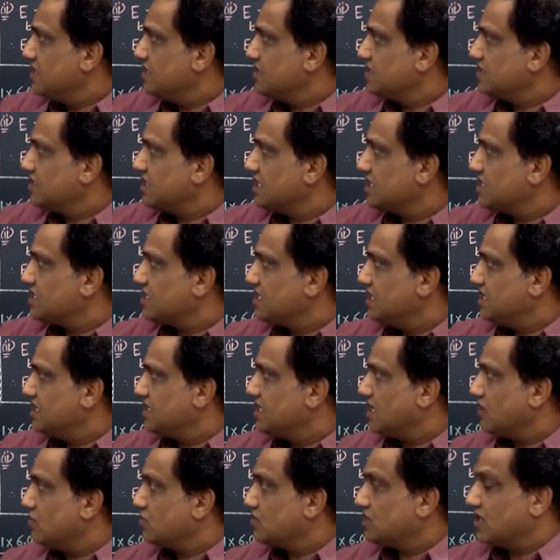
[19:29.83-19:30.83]

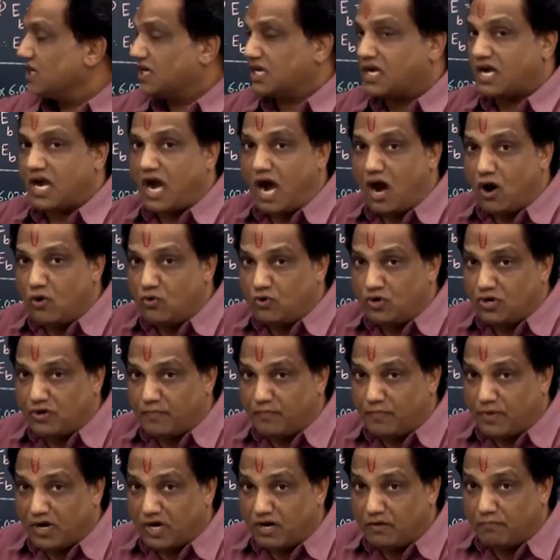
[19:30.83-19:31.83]
16,000
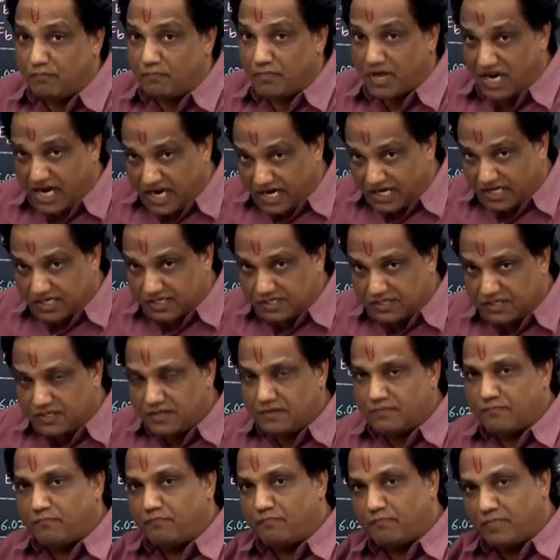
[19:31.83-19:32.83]
count per
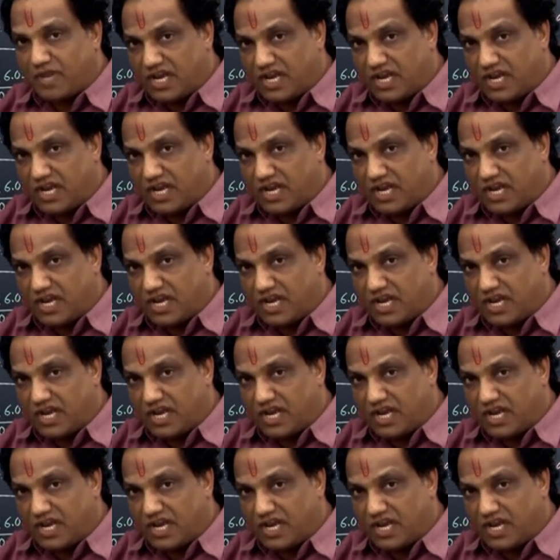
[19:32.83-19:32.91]
minute,